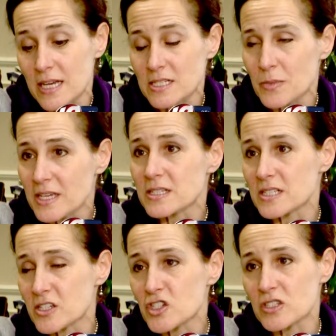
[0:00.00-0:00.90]
had to make a
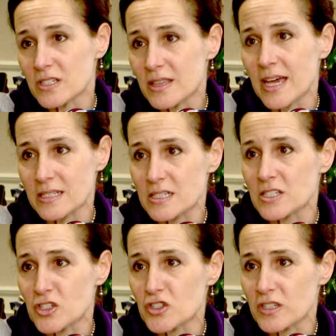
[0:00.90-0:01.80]
decision, and that
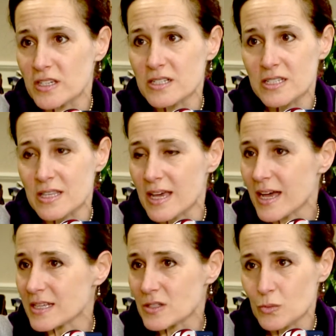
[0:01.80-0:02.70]
decision is
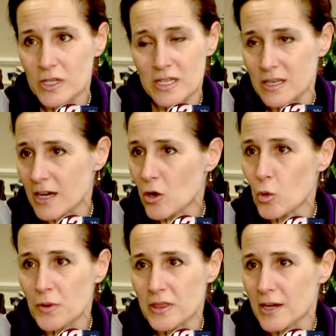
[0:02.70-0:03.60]
that we cannot
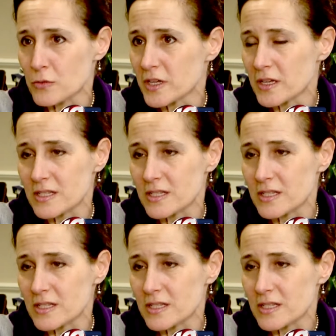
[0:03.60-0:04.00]
open that rink.